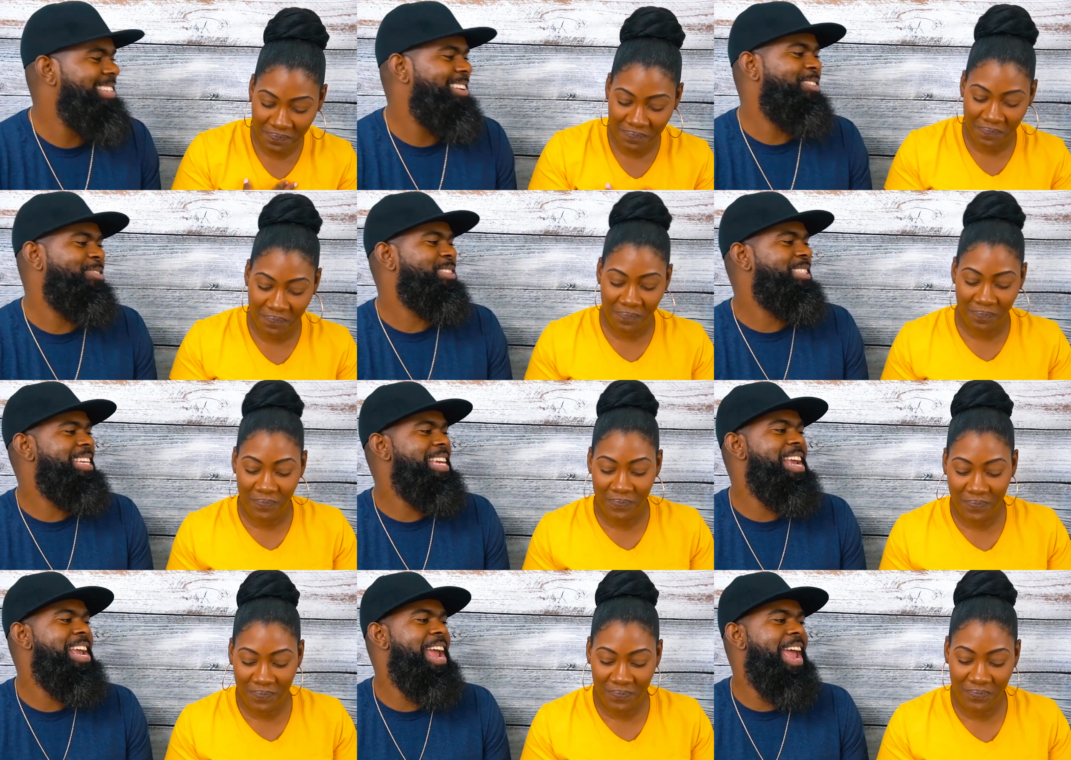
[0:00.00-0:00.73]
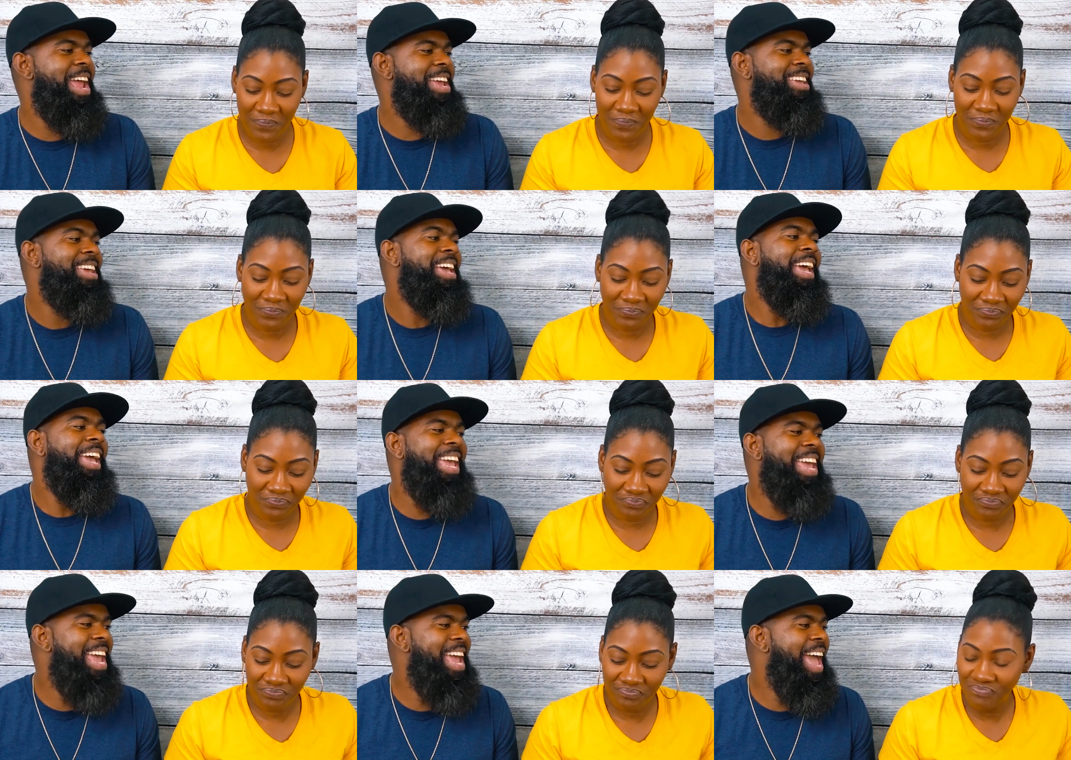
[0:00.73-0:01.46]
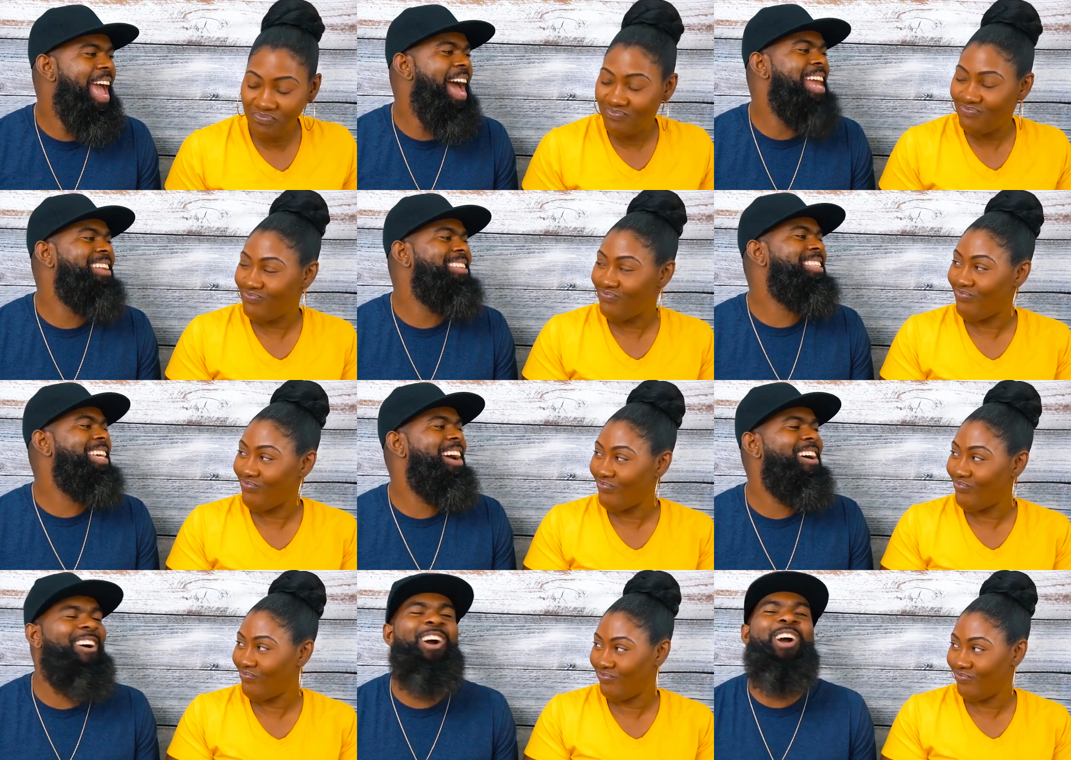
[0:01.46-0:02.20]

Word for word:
Speaker 1: So she ain't he ain't had to tell